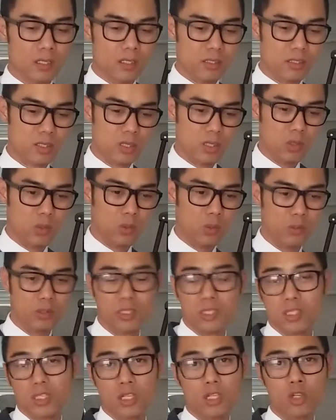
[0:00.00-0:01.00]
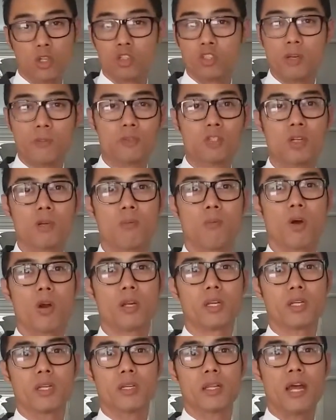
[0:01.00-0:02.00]
So just a little trip to the
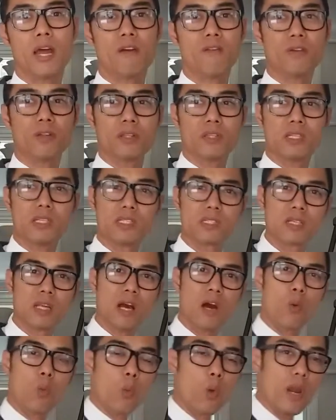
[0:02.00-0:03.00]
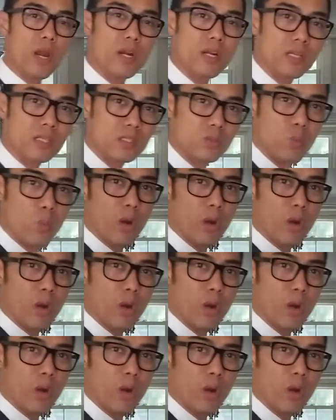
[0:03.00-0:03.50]
market, having this awareness